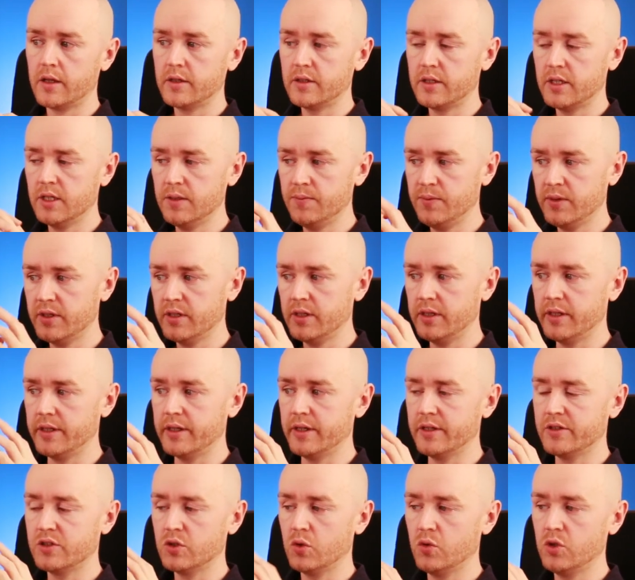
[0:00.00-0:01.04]
Typically,
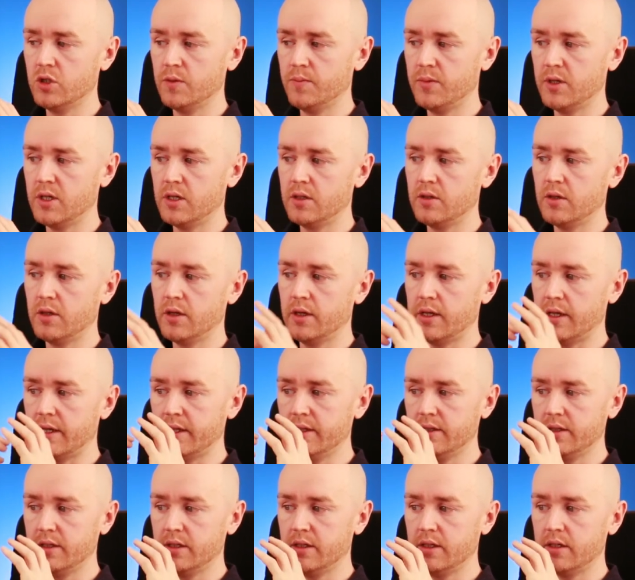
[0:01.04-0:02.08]
it's going to be
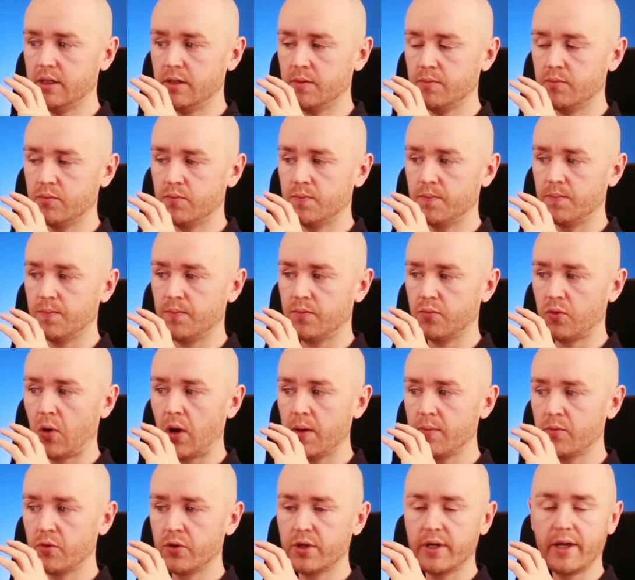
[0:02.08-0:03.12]
in the
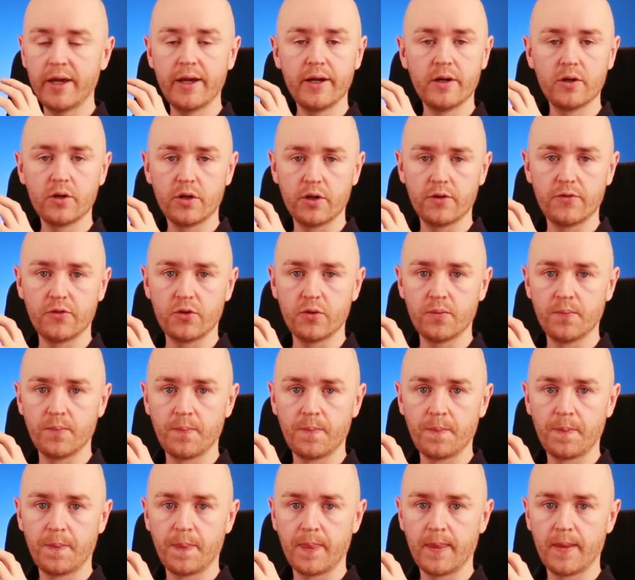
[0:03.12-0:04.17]
primary caregiver
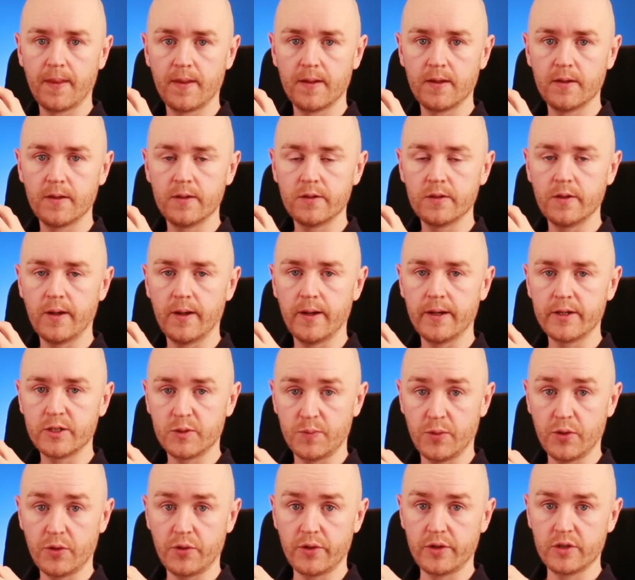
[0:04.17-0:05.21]

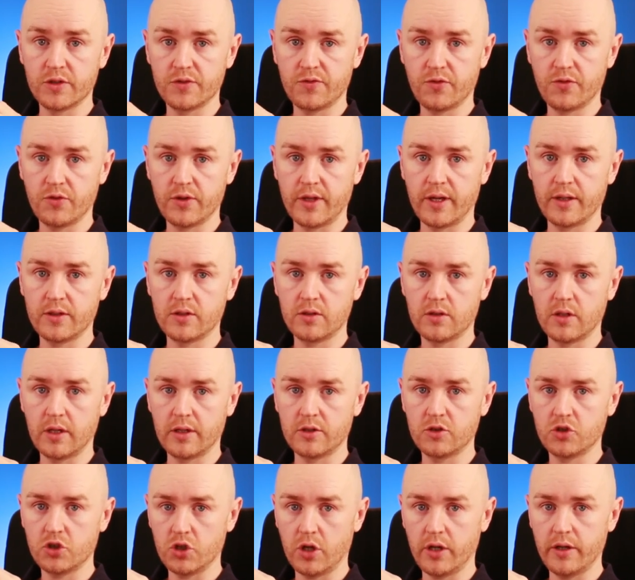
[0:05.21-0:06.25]
experience for
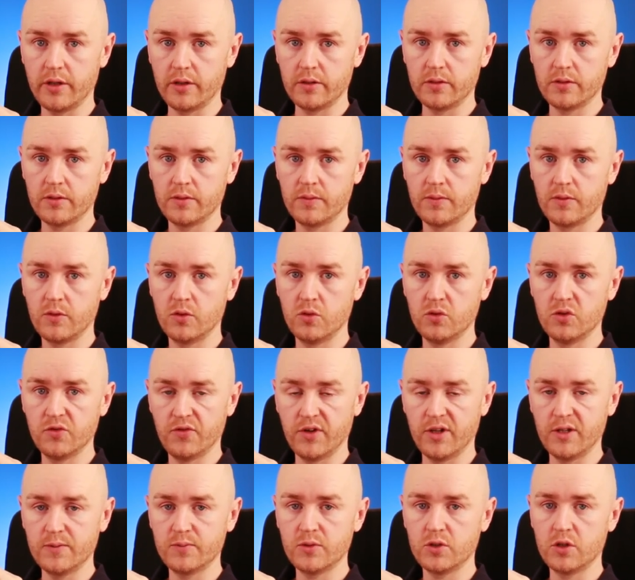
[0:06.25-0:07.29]
that child who
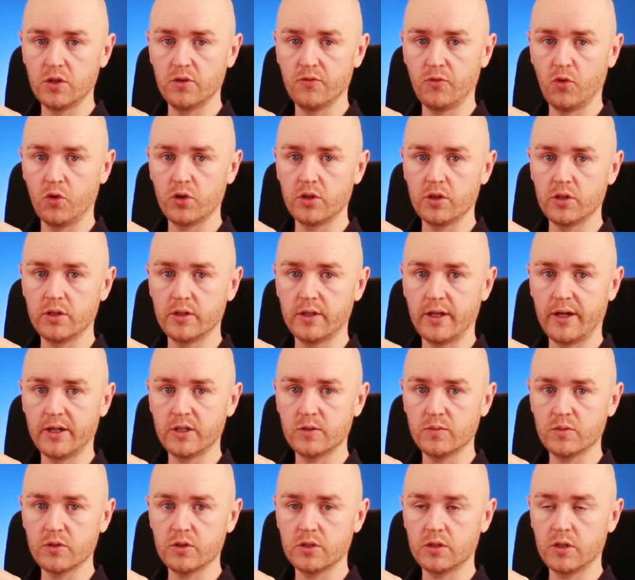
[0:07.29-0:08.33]
develops the avoidant
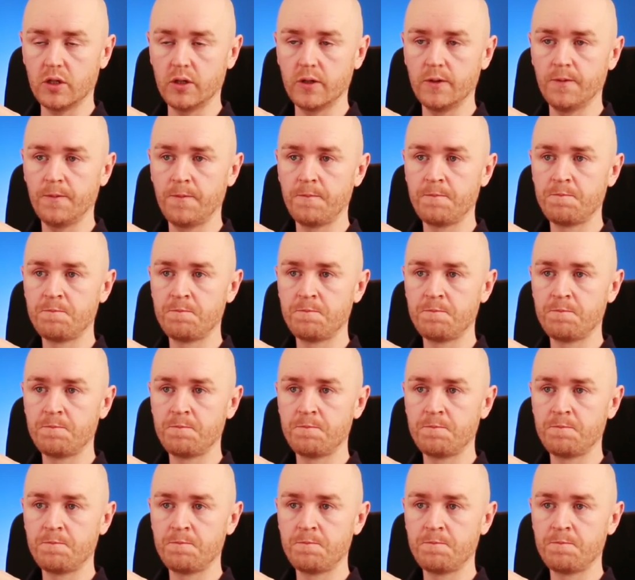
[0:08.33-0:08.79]
attachment style.